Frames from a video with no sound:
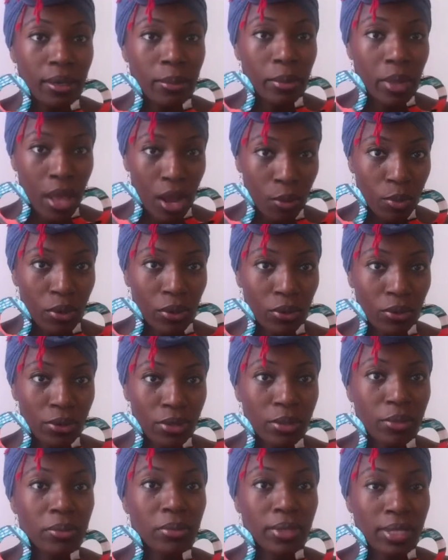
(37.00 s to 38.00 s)
blog
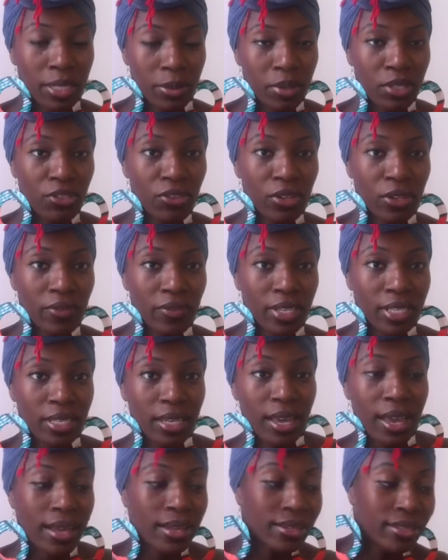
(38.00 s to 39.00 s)
post, please be sure to
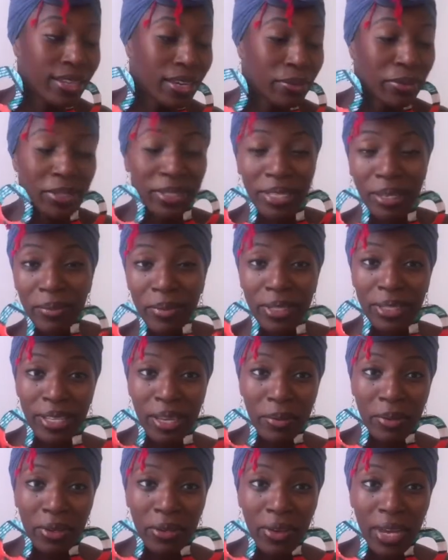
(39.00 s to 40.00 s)
visit
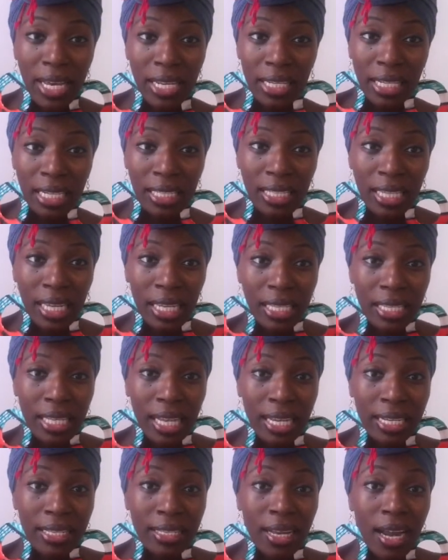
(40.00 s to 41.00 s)

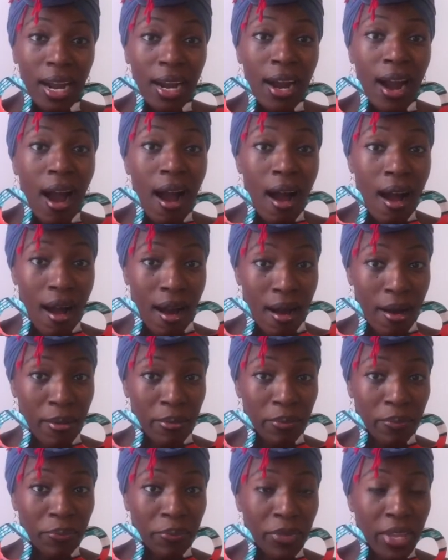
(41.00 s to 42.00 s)

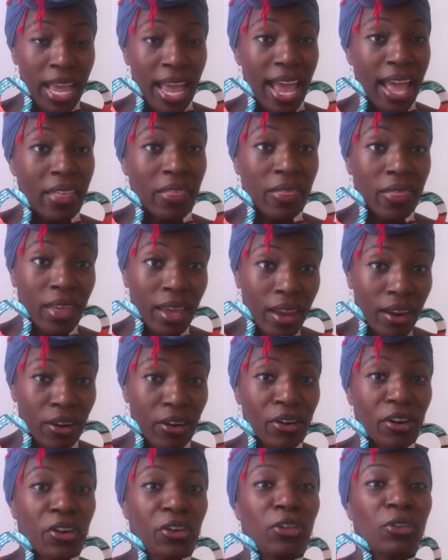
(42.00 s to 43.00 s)
www.tingsnice.com. And
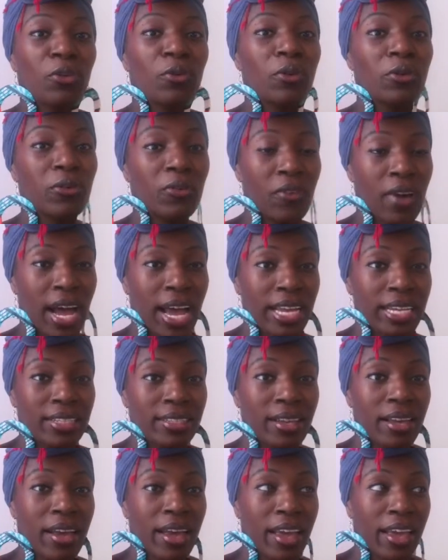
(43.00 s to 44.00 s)
there you will
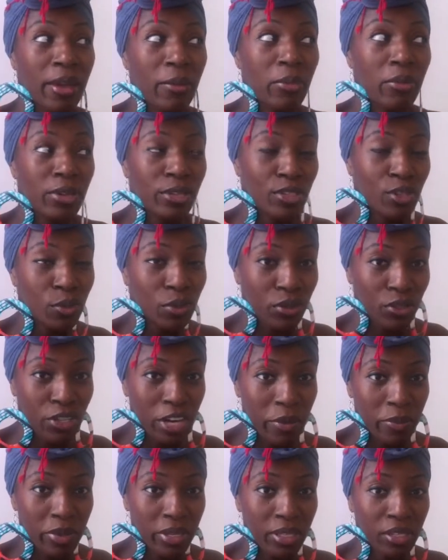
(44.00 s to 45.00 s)
find a printable
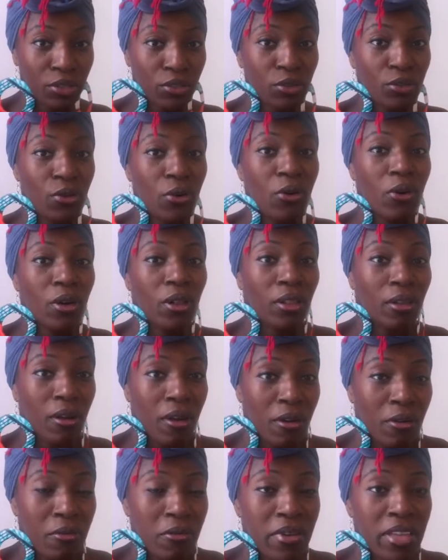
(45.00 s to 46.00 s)
shopping list to go
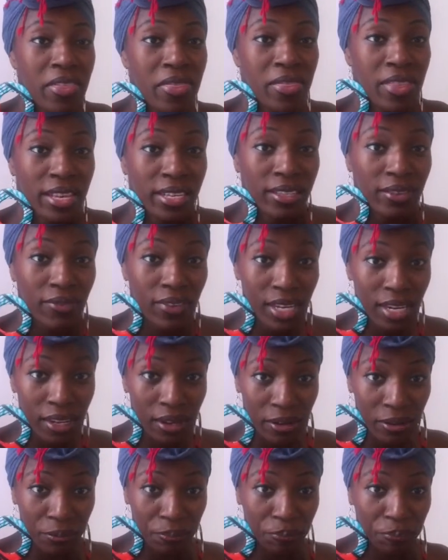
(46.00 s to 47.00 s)
along with this
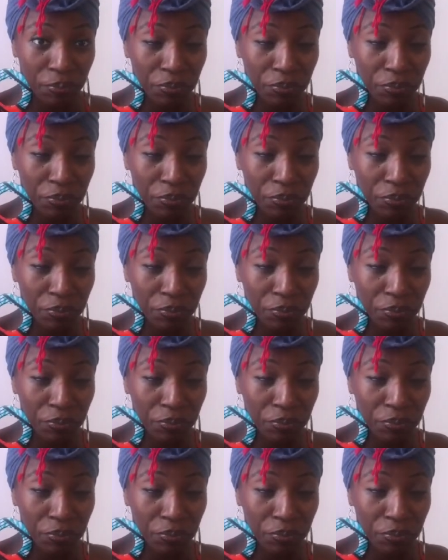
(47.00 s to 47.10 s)
video.